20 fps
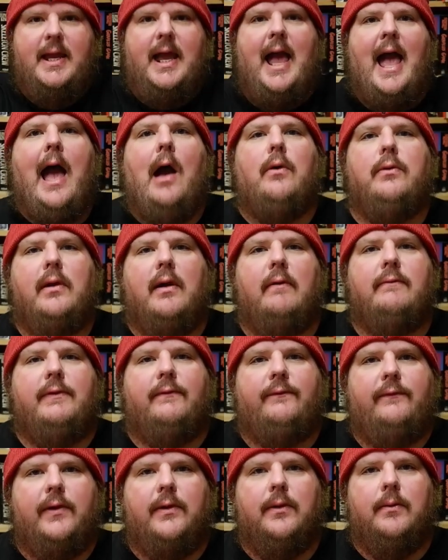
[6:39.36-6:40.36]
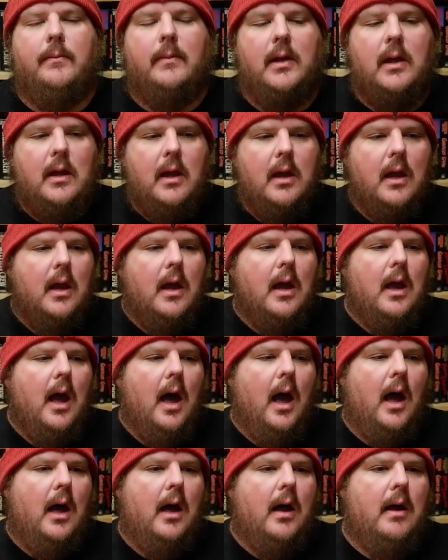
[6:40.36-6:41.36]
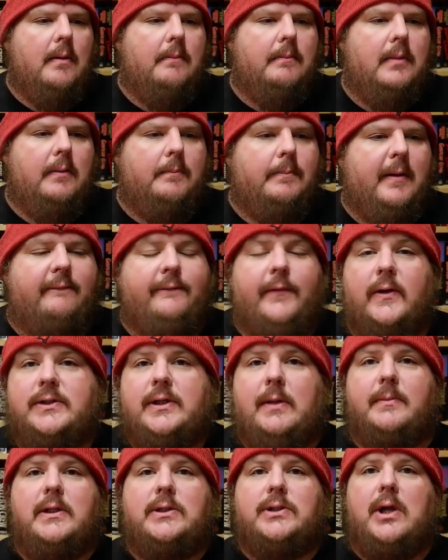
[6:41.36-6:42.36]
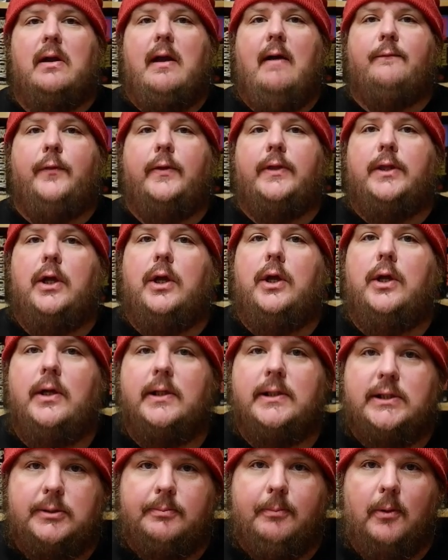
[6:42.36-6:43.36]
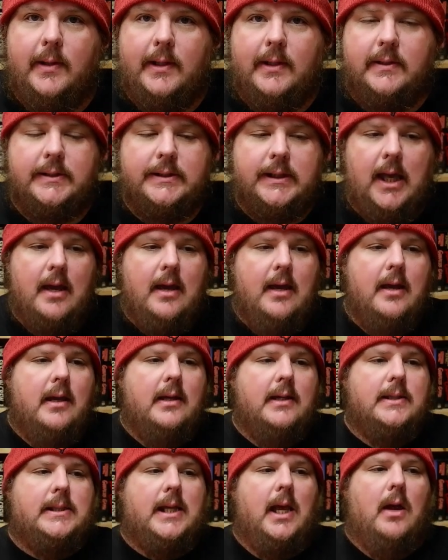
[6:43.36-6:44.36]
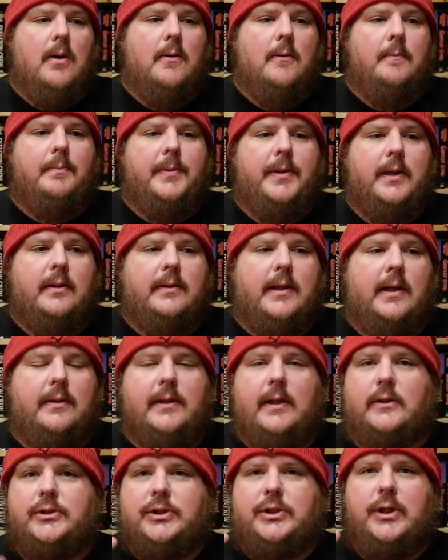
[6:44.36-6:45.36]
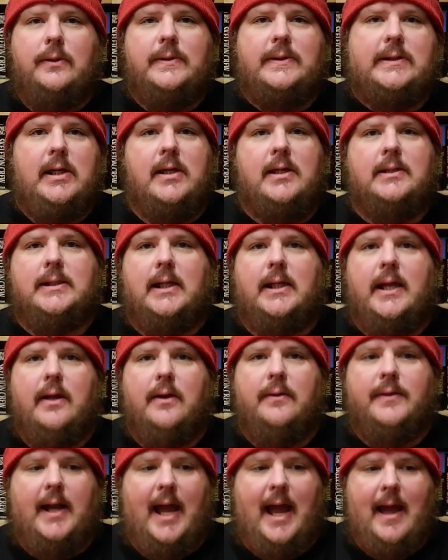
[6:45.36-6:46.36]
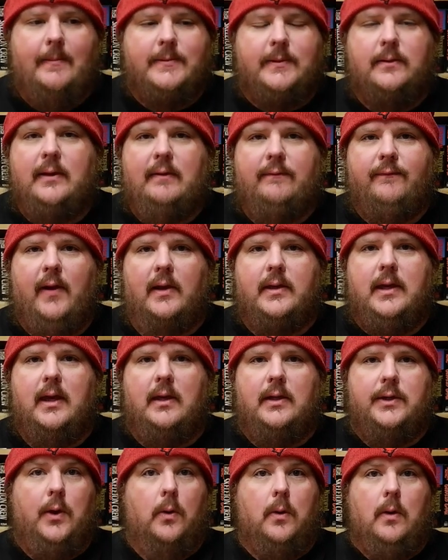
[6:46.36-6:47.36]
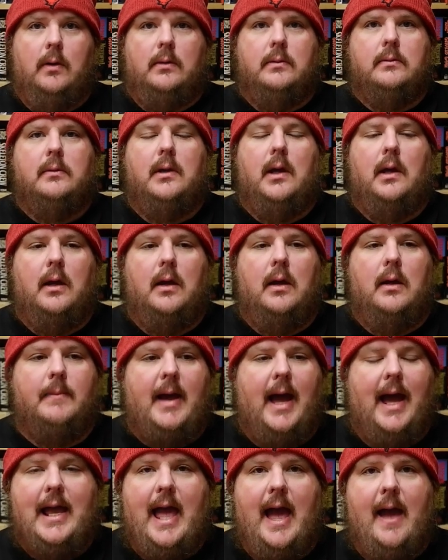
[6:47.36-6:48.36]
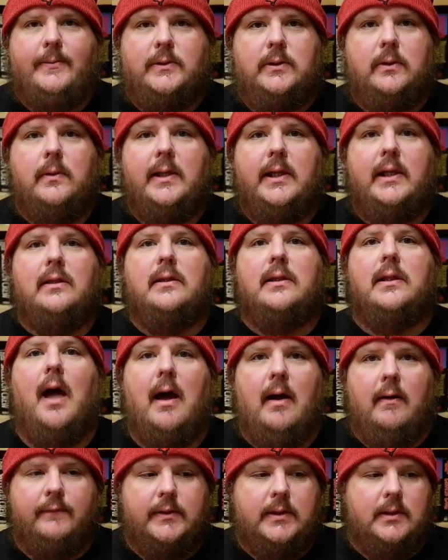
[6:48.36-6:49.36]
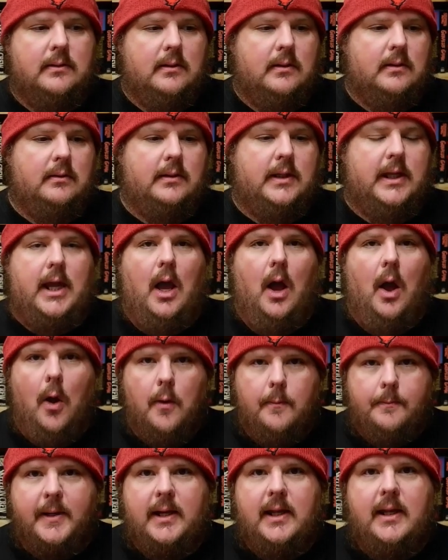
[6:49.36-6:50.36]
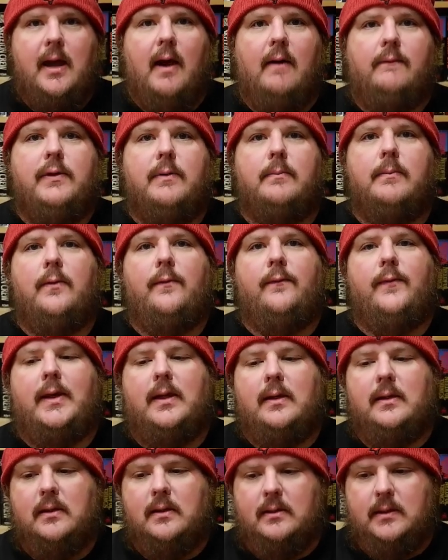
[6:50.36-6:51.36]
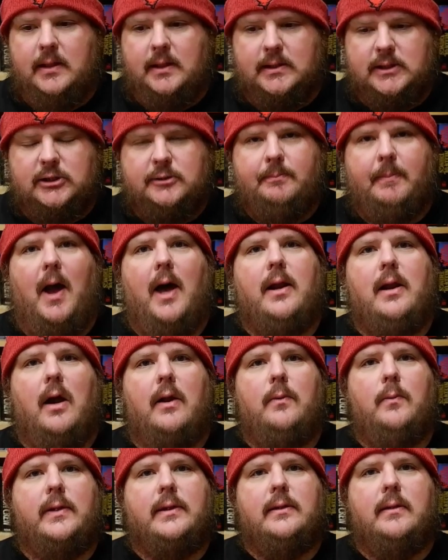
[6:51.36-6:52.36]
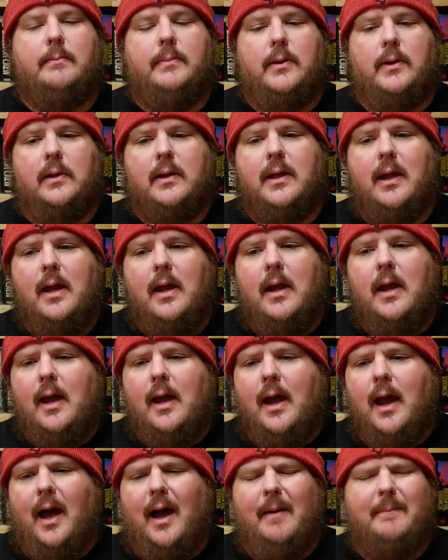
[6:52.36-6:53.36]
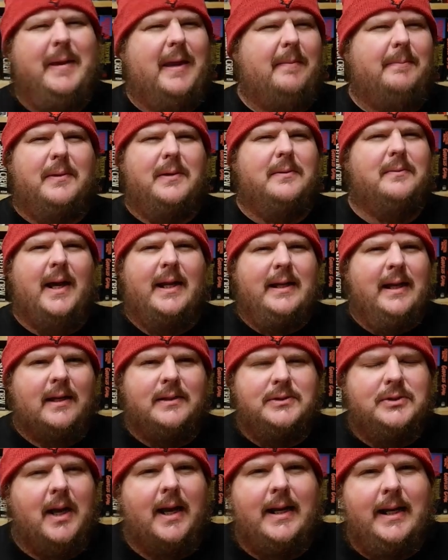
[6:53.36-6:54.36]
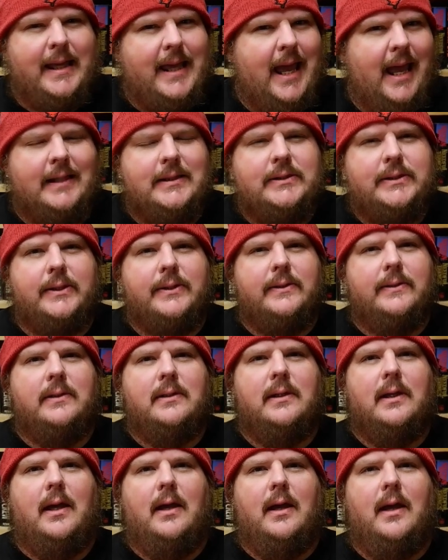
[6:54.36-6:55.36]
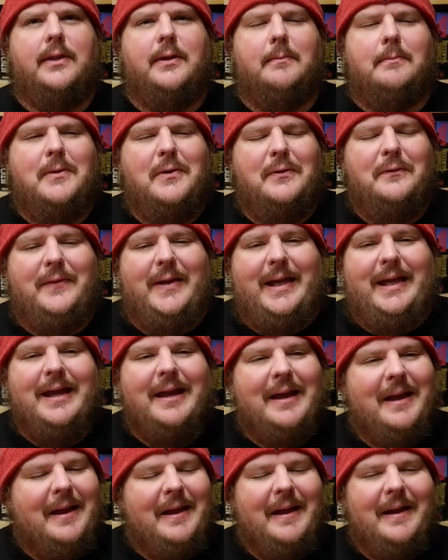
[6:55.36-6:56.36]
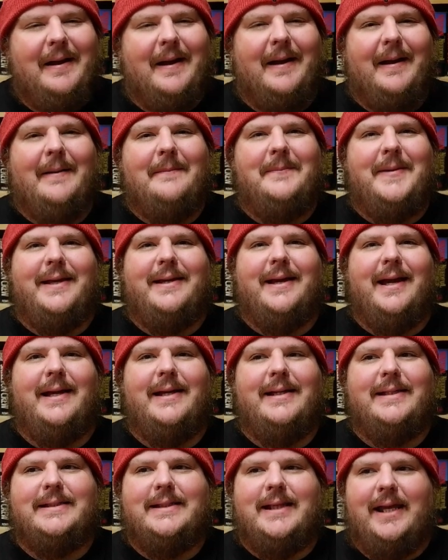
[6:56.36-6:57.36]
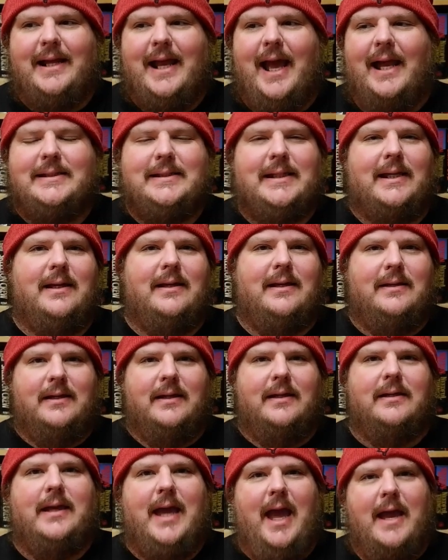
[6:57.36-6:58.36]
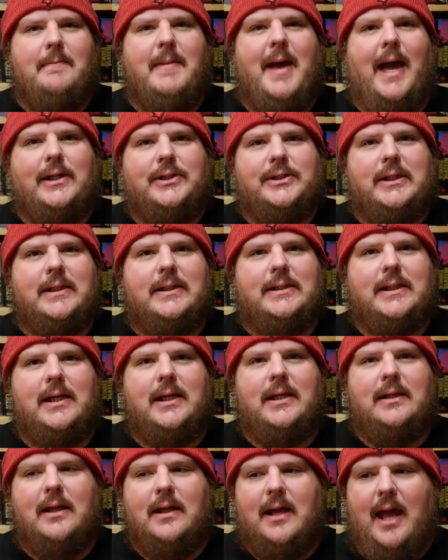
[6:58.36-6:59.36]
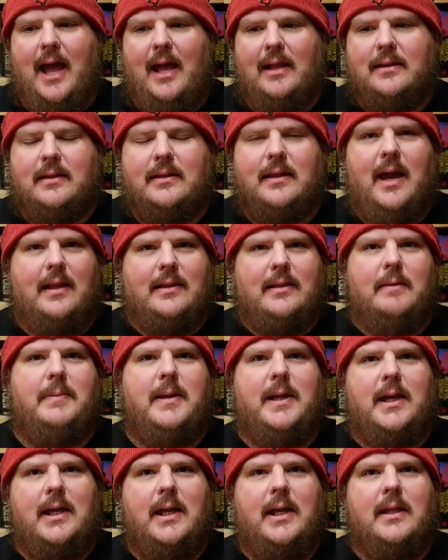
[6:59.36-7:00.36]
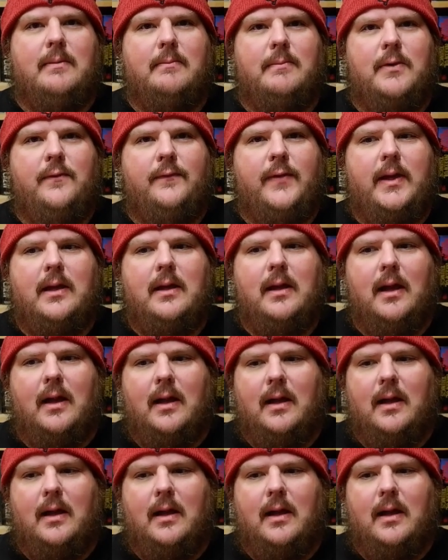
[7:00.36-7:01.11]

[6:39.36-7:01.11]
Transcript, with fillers: me out of the film. Um, but first I'm going to start off with the good spoilers. So there, there's two scenes in here that I absolutely fucking adore. Um, I absolutely loved. The opening of the movie is spot on with the book. Uh, people right now are trying to cancel uh, the movie uh, because it has a, the gay bashing scene at, at the beginning of the movie.